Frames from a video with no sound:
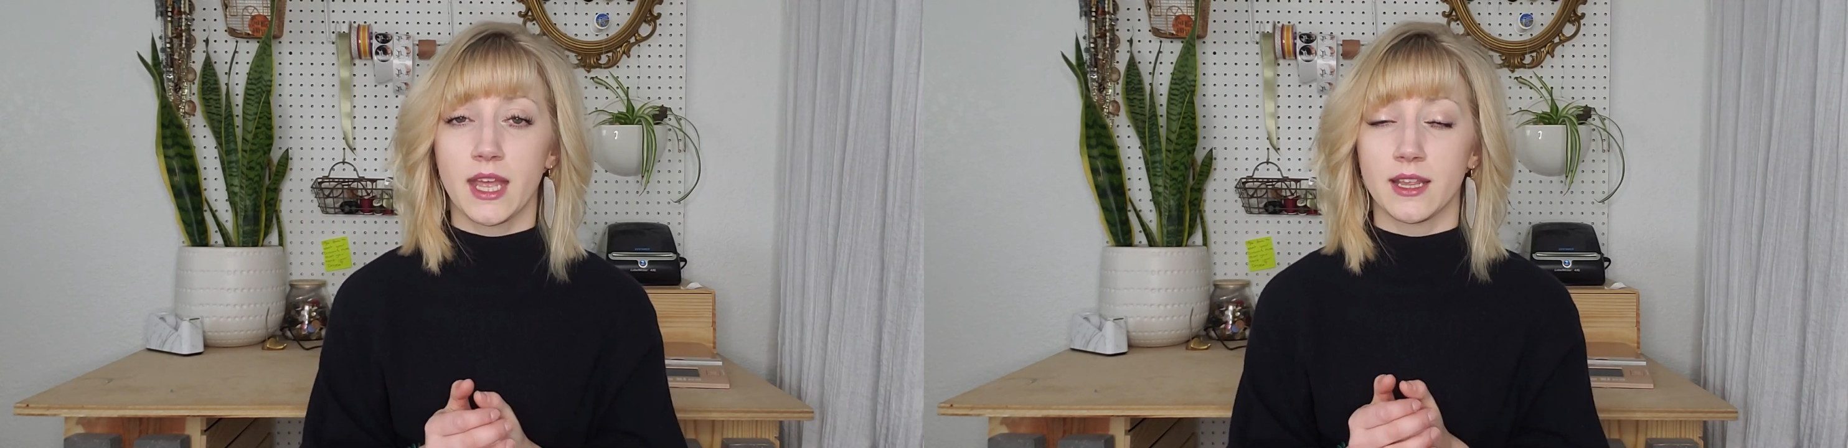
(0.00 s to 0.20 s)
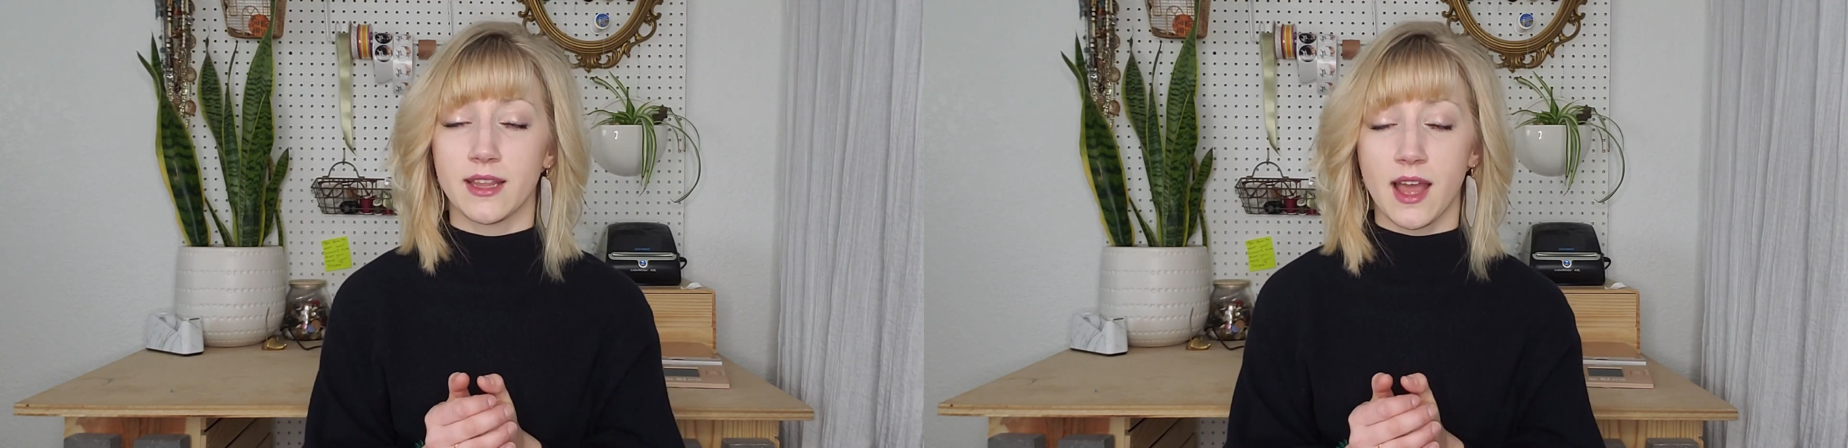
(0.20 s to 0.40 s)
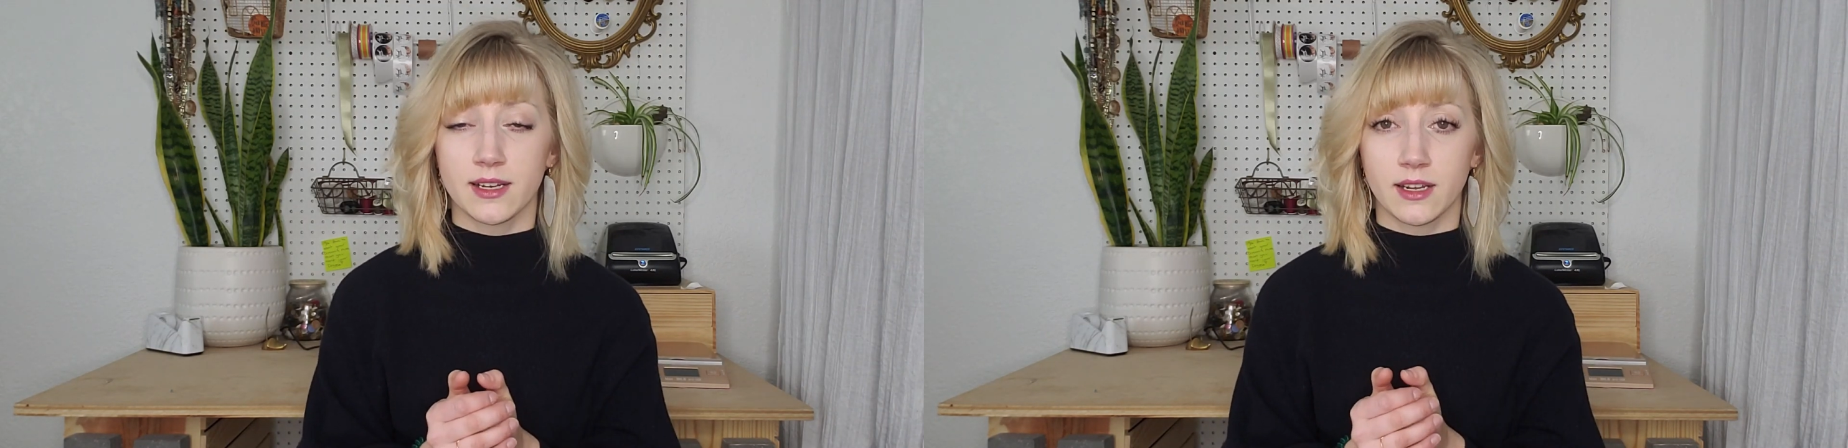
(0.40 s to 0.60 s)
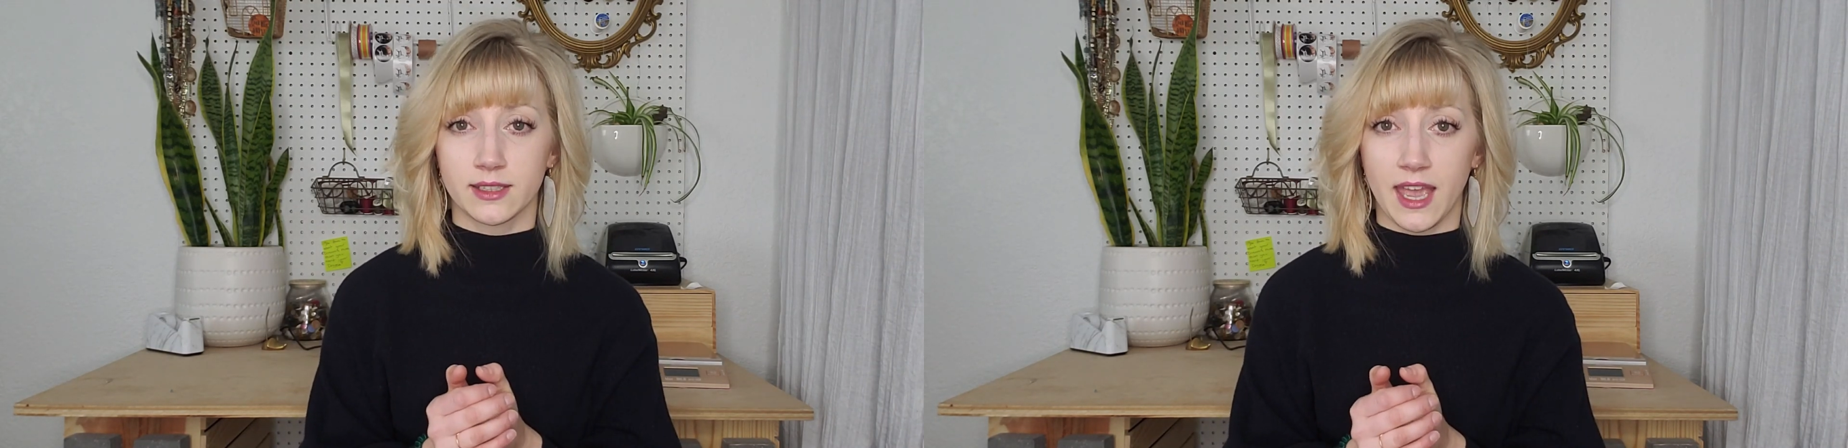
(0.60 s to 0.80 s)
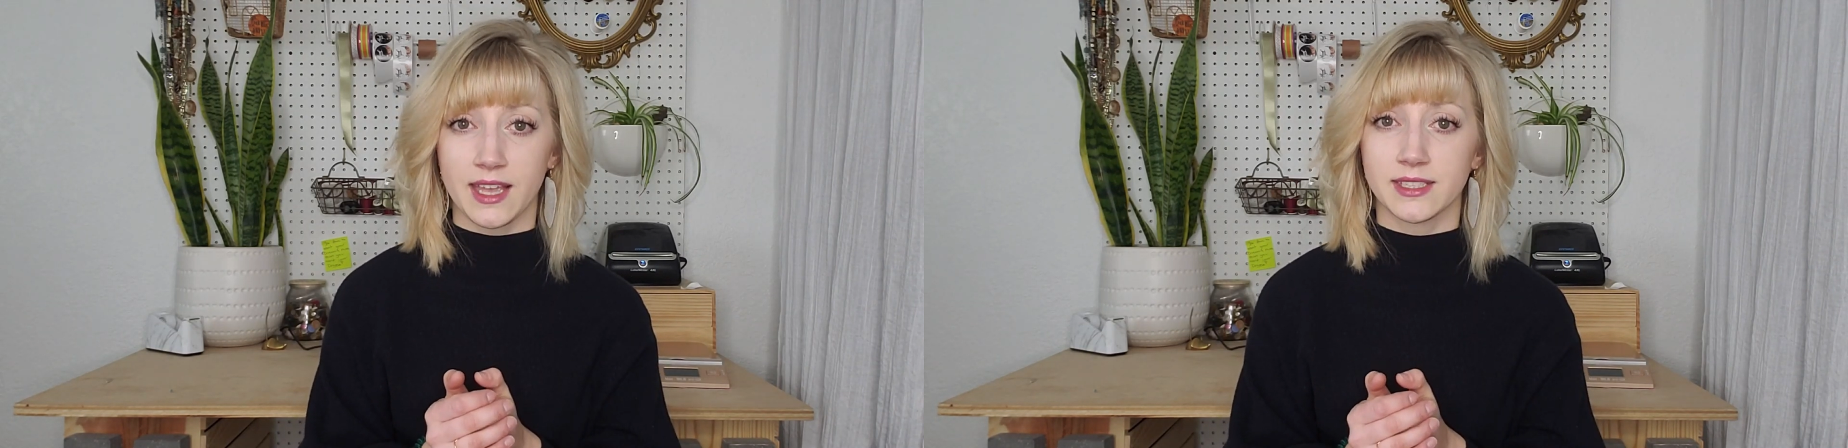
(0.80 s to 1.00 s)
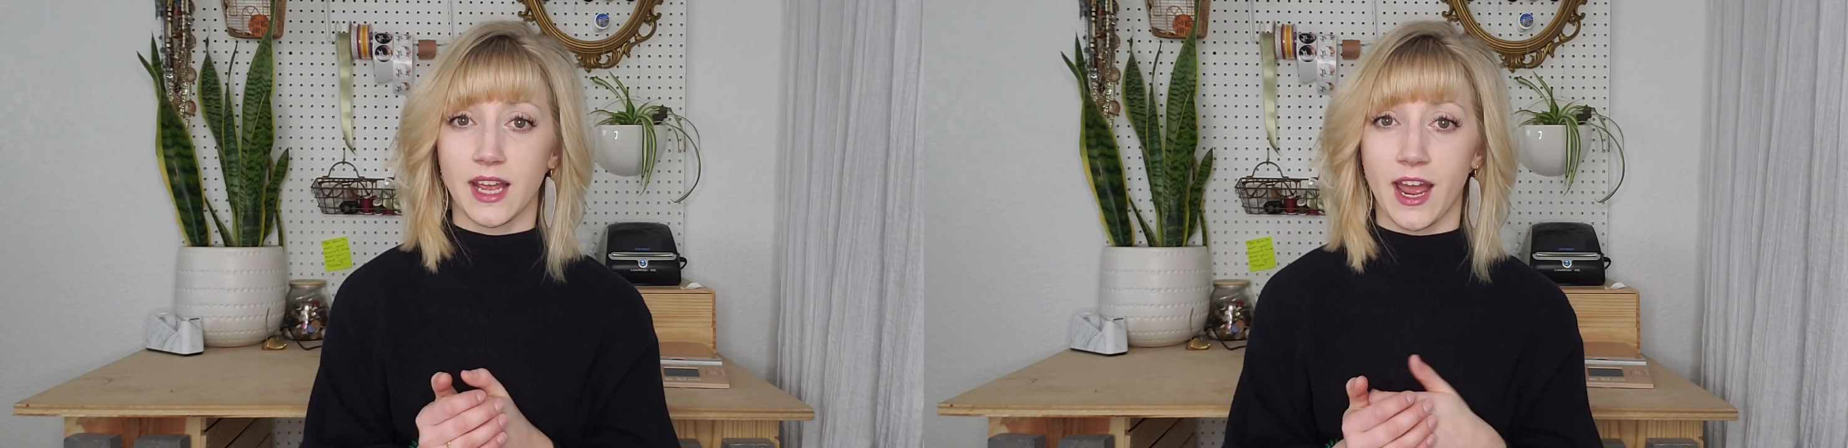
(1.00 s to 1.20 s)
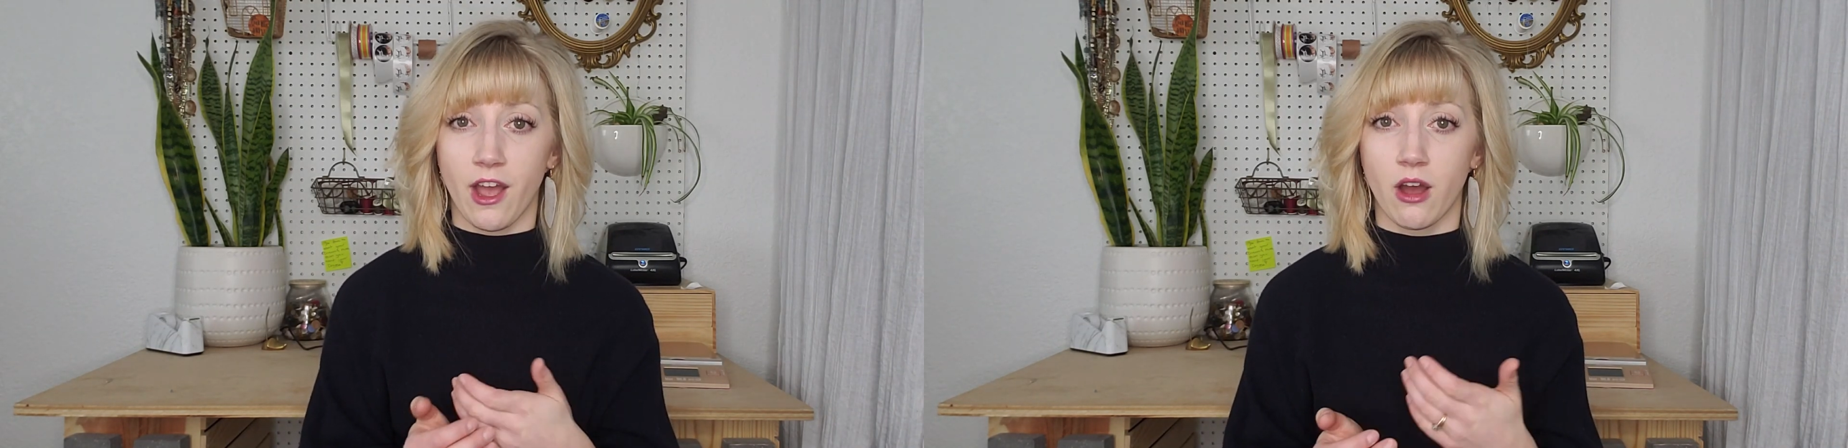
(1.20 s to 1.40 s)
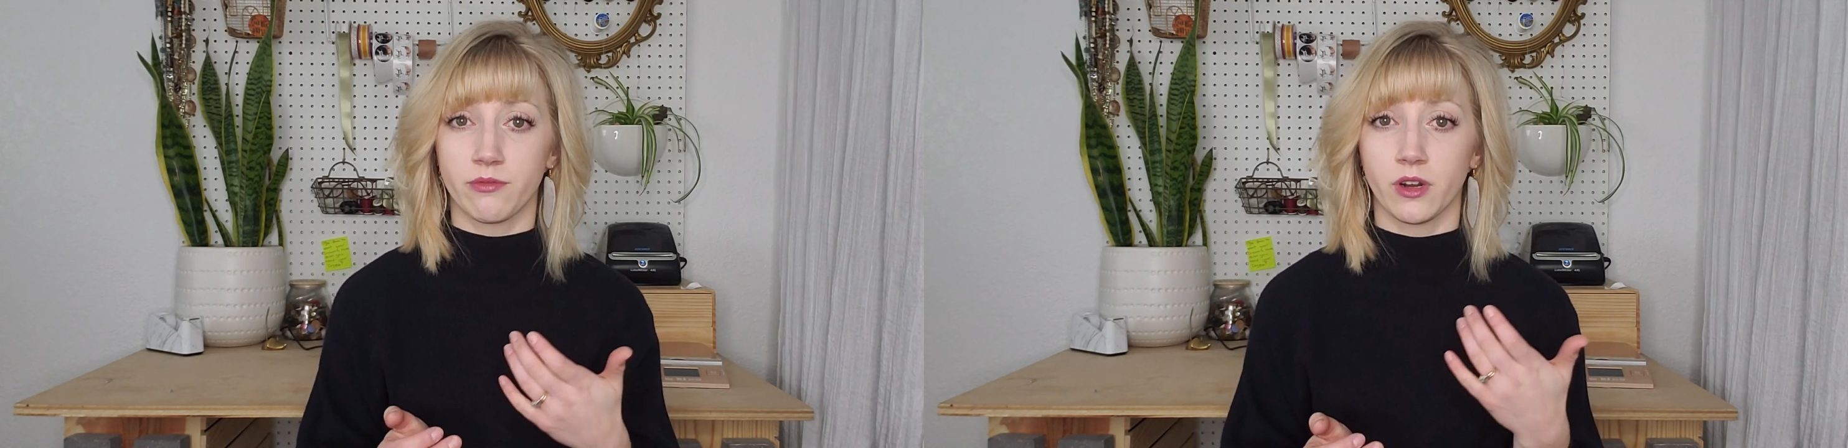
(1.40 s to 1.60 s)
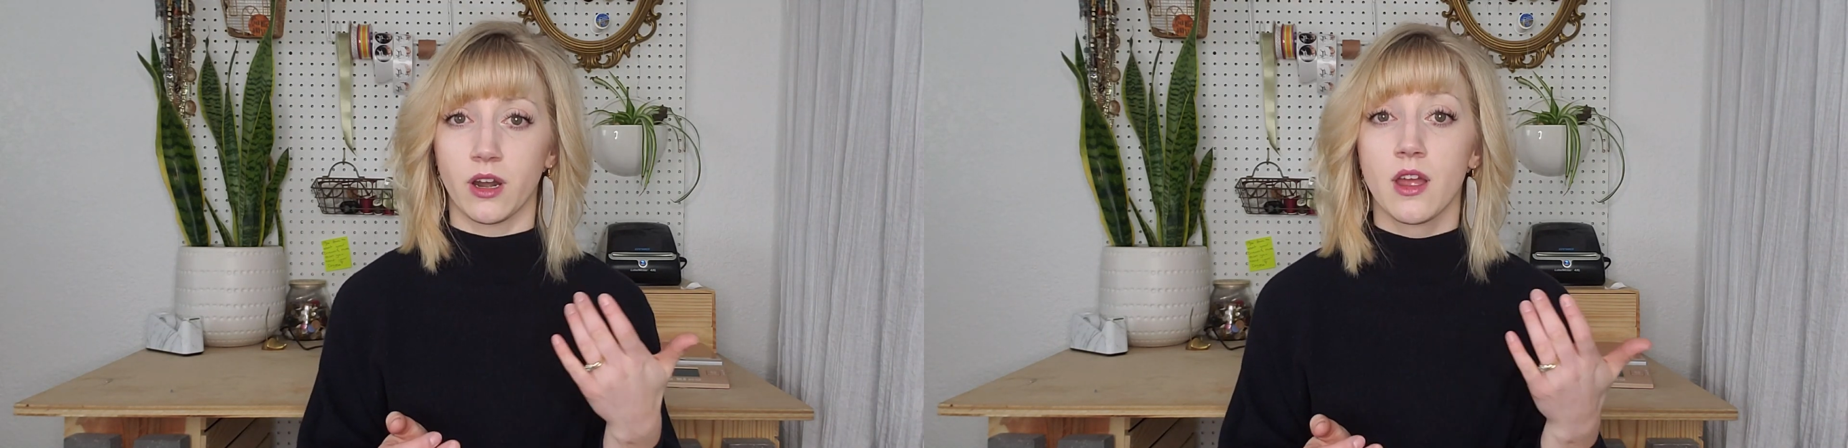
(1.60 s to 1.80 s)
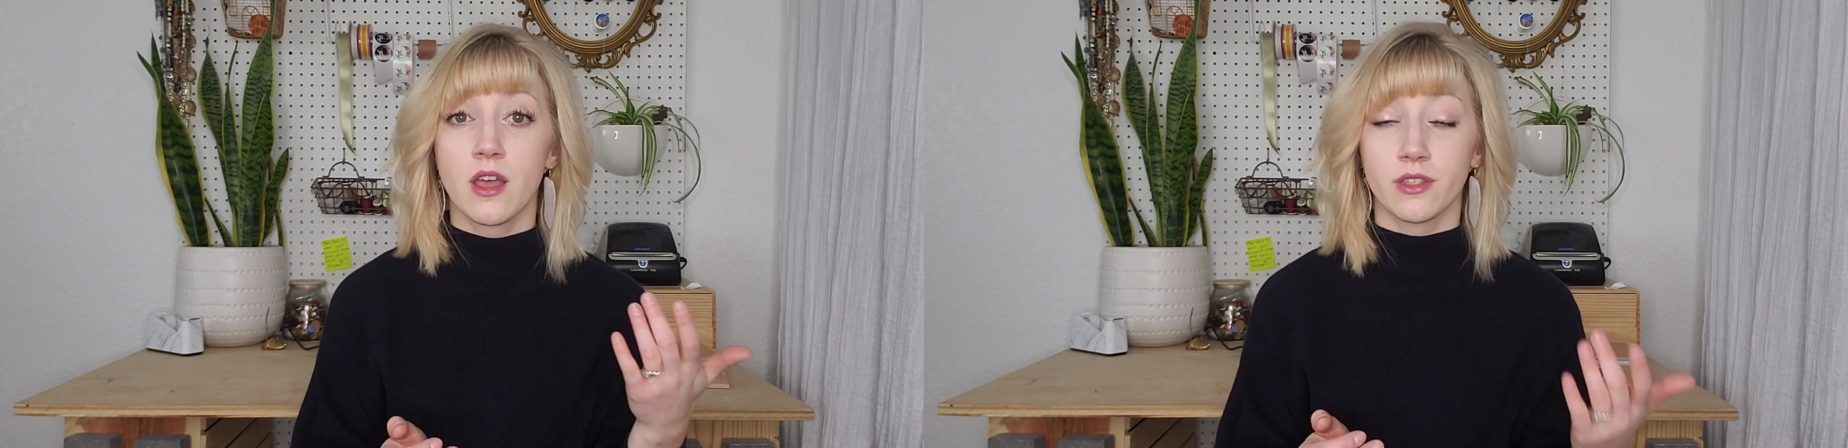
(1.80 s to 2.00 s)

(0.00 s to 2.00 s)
and in that case I offer